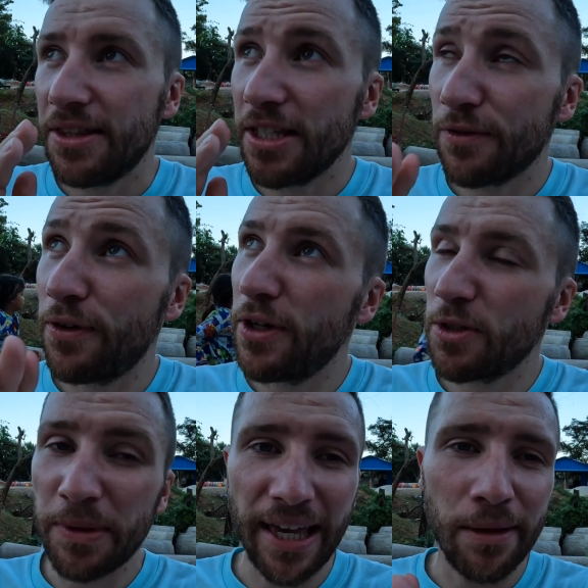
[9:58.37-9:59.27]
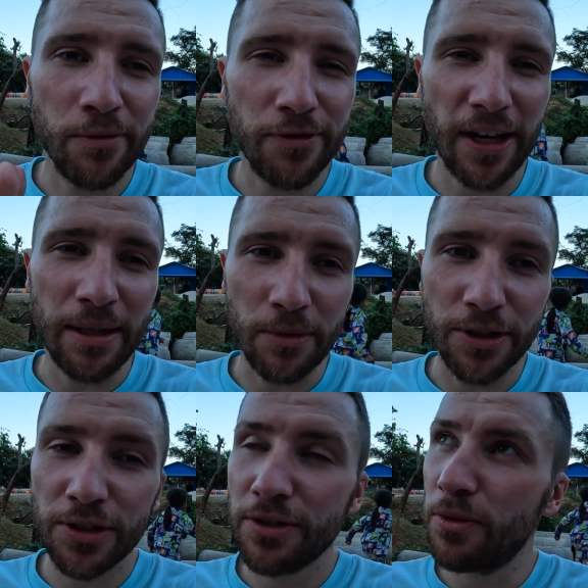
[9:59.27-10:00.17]
This first became
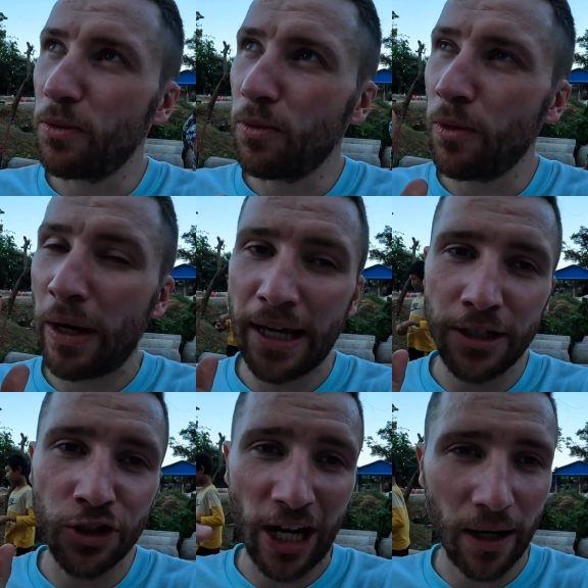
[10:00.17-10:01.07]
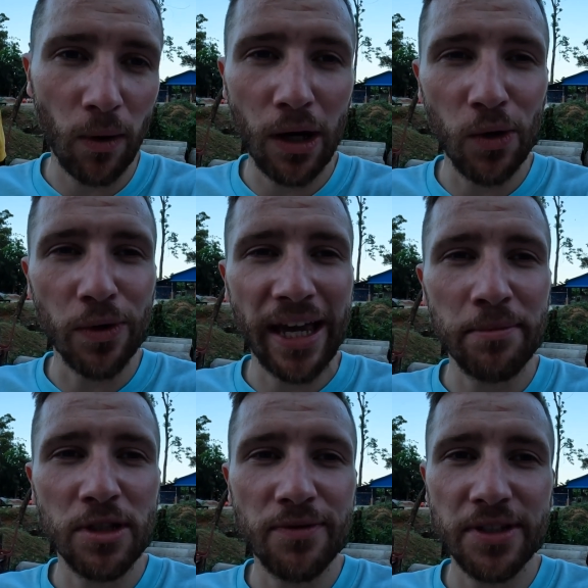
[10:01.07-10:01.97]
famous when Jack Whitehall
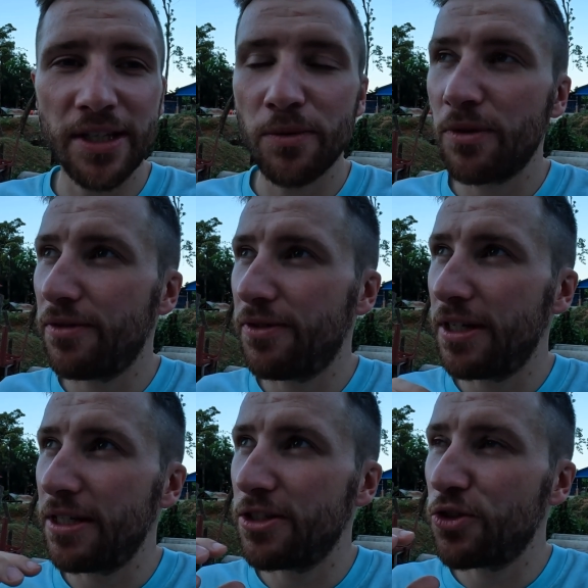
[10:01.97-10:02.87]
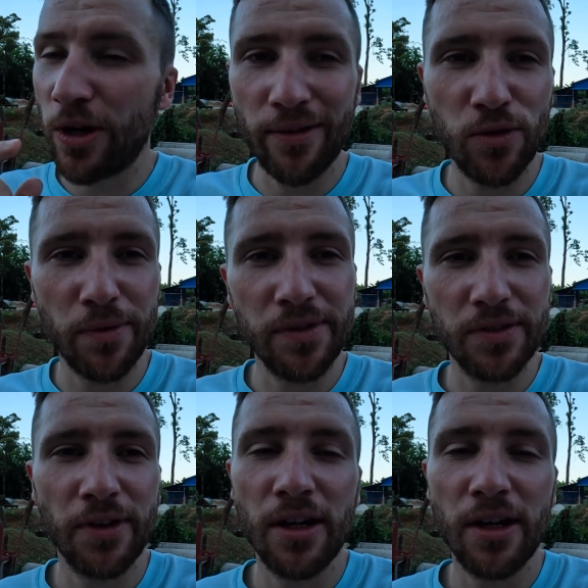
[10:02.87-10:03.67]
came to visit with his travel with his